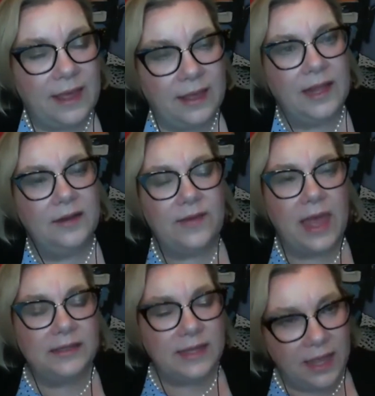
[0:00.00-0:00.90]
That kind of
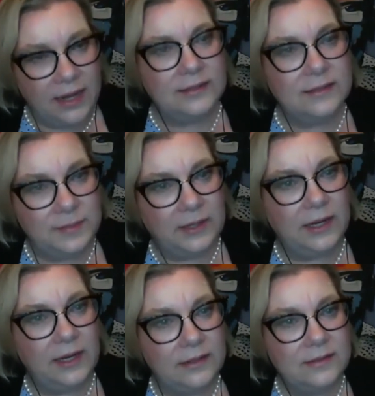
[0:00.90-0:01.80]
end-to-end
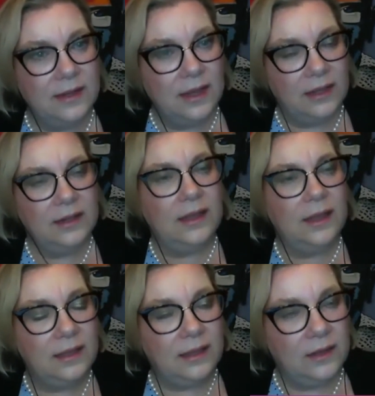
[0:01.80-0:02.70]
experience
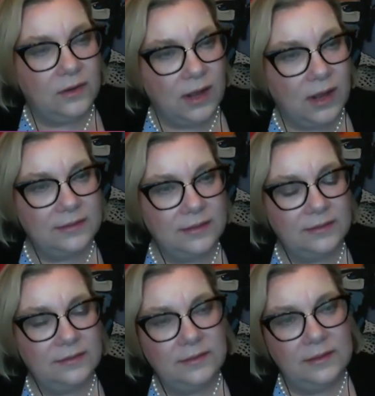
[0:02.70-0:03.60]
across
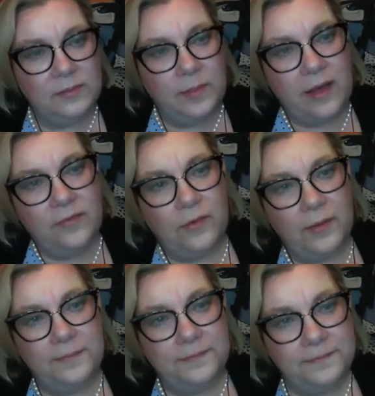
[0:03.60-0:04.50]
this
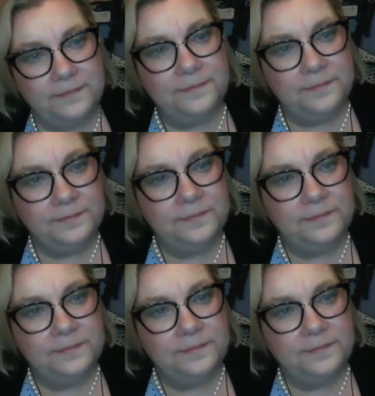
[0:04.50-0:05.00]
platform. Mm-hmm.